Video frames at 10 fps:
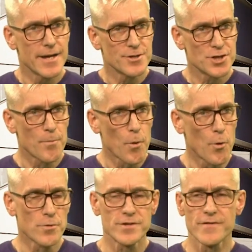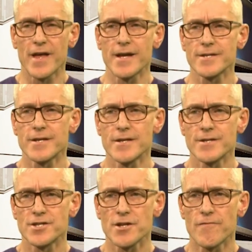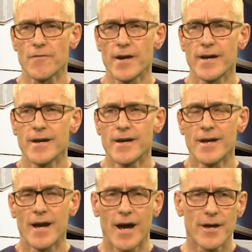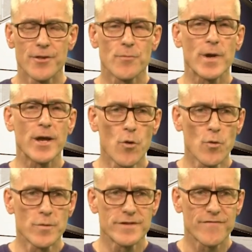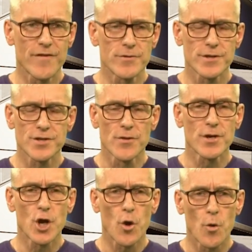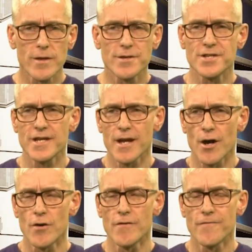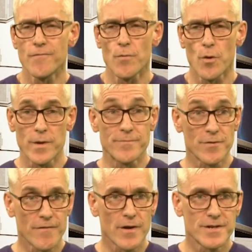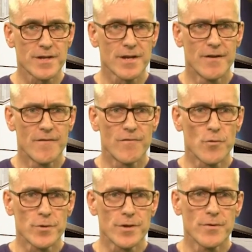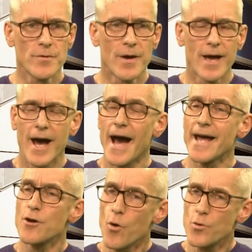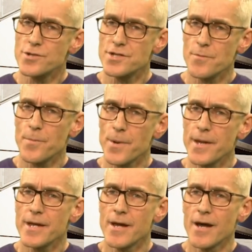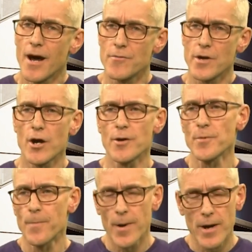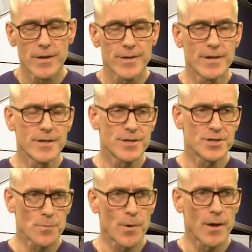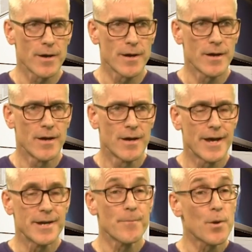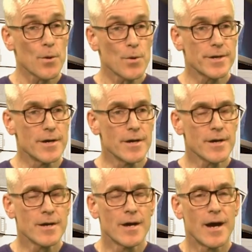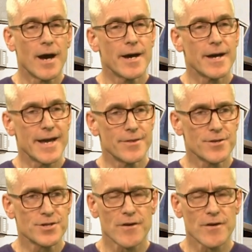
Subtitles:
in support of that software, that we always focus on the quality of what we provide for you in order to be a reliable partner, supplier and employer in the